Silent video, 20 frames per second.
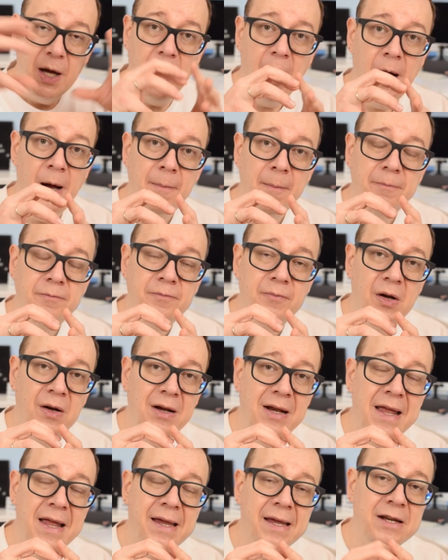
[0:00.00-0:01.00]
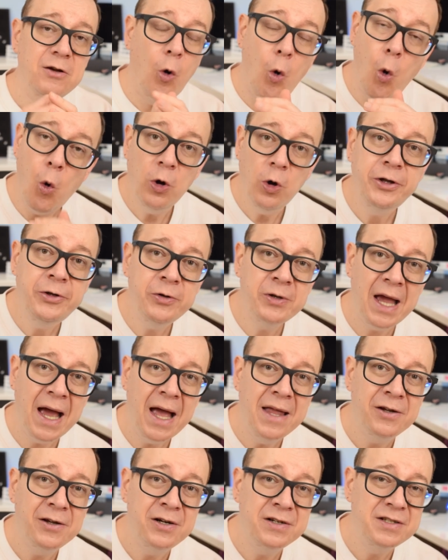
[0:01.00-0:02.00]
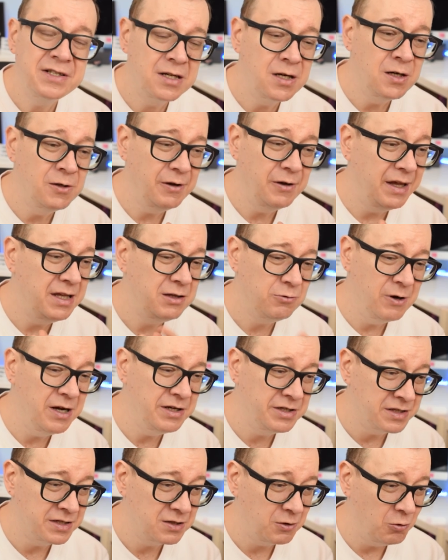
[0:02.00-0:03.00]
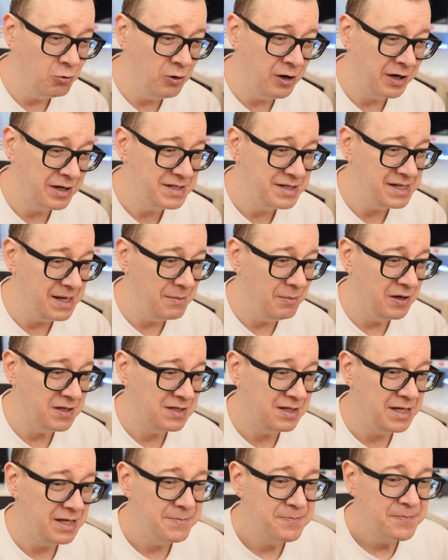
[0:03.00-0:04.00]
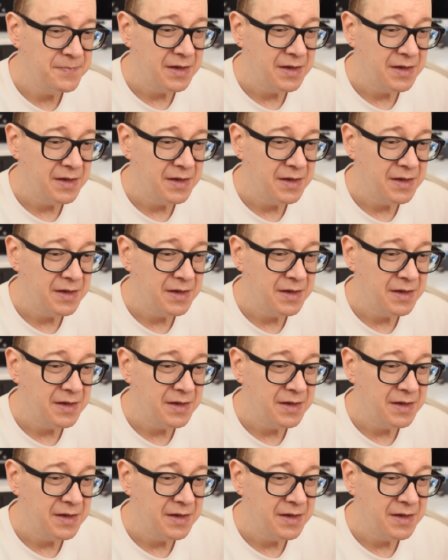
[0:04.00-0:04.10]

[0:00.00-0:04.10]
um, link it all together so it will just work seamlessly.